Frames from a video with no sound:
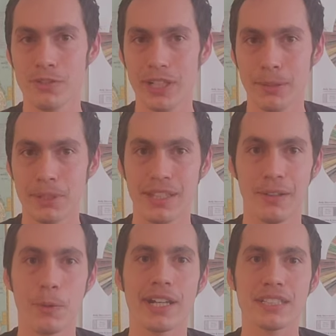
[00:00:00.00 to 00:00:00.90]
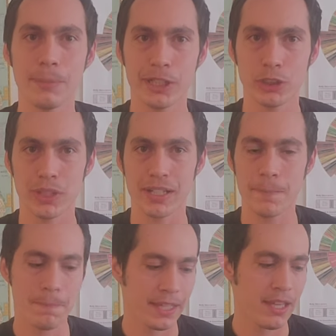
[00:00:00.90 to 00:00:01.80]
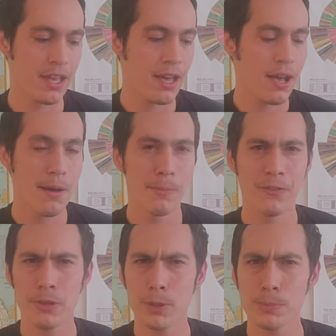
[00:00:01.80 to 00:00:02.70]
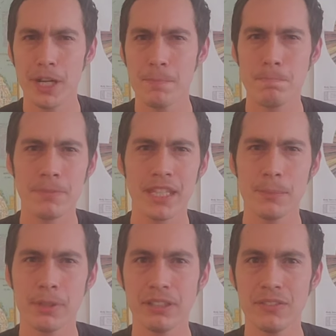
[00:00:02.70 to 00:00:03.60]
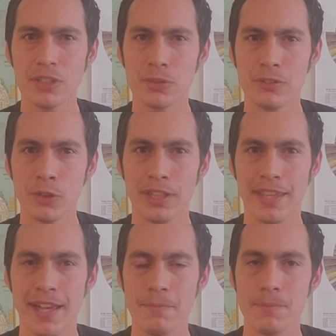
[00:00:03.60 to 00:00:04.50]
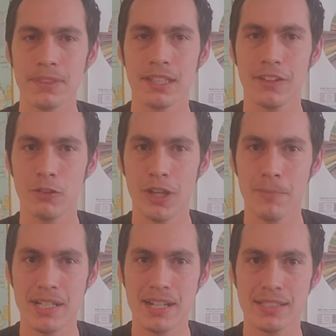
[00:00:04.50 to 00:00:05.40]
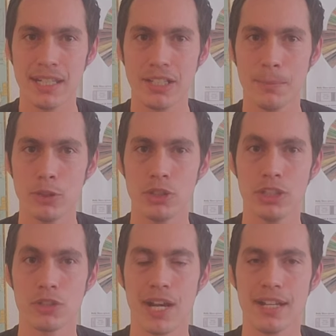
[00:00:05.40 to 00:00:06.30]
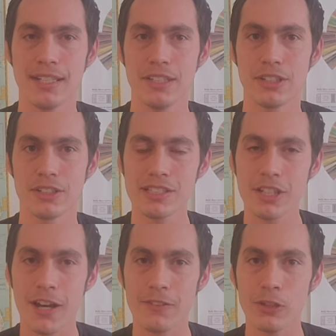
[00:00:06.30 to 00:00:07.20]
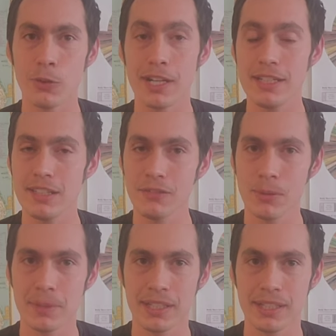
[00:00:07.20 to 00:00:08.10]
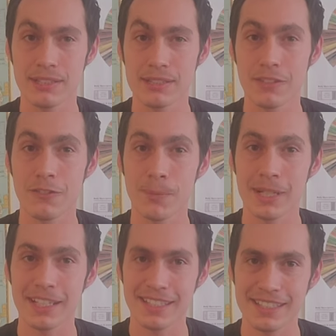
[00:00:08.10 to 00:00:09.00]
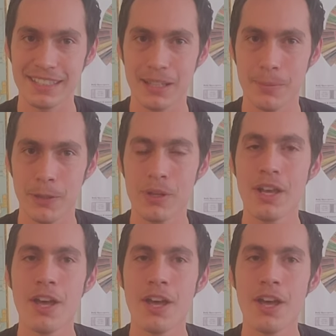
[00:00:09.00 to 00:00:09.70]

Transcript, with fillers: developed than what I typically drink. For the most part, I think I'm going to leave this review at that. If you have by chance had an opportunity to try either this coffee or anything from Kiss the Hippo,